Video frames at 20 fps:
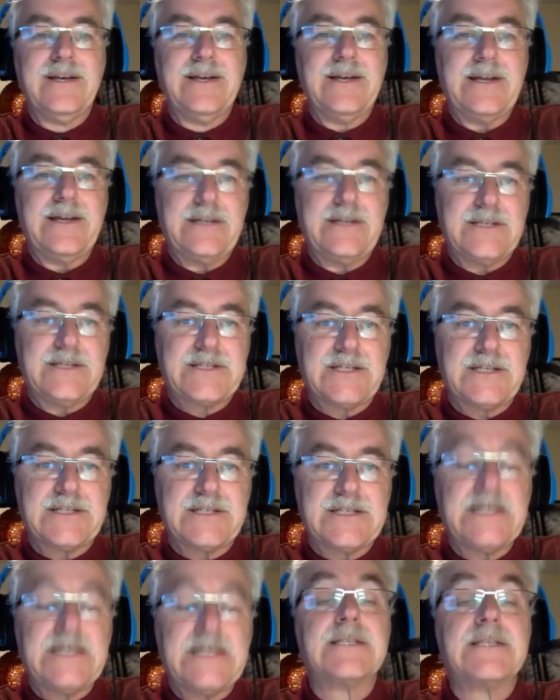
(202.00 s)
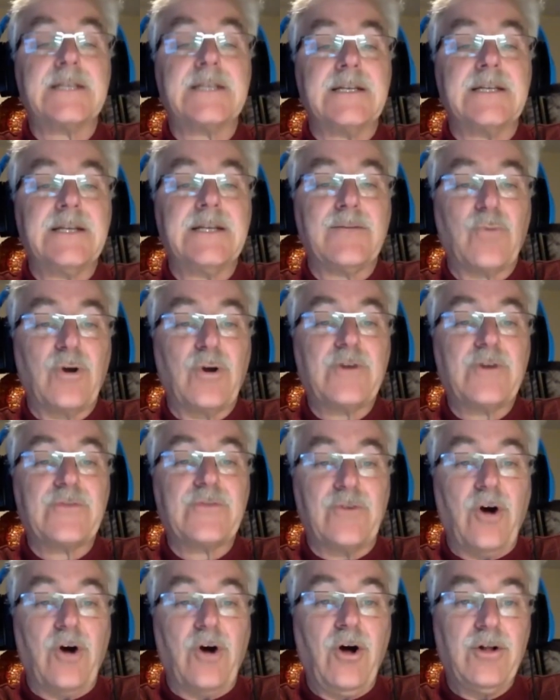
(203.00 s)
and he says, yes, it works
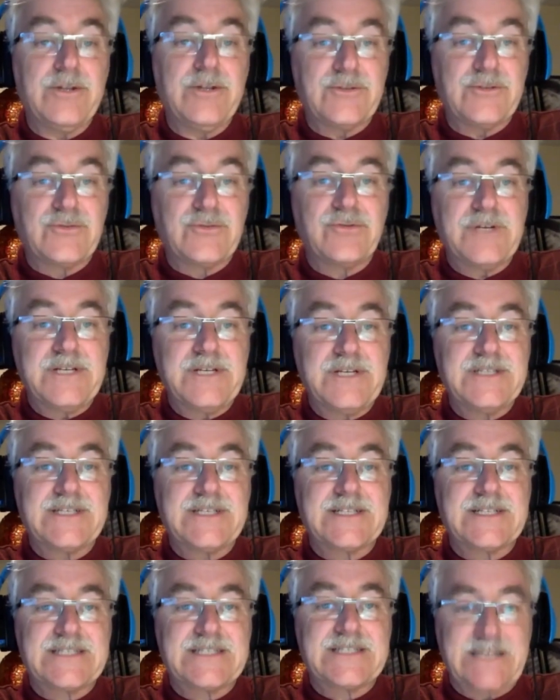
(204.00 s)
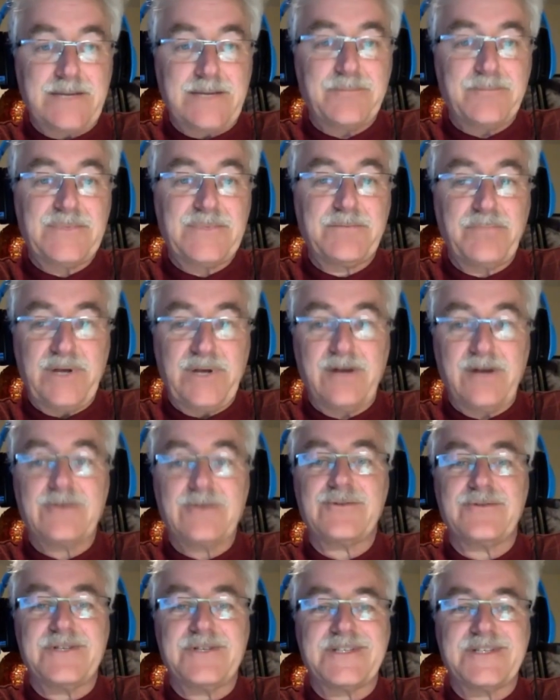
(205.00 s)
for all the trees except pear
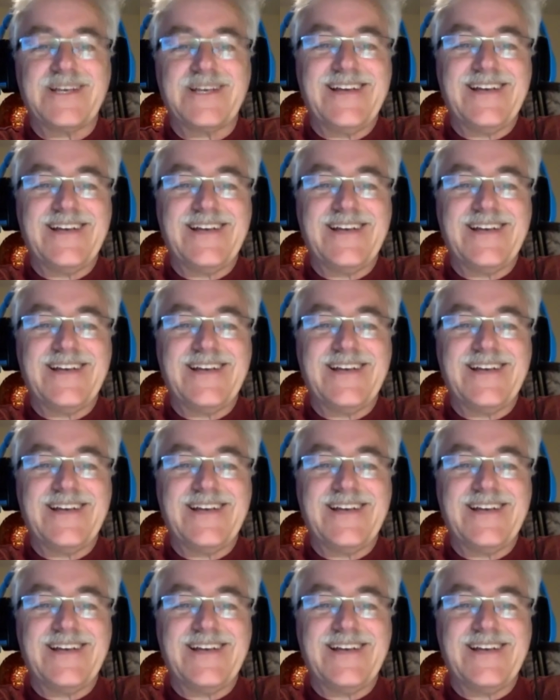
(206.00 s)
trees.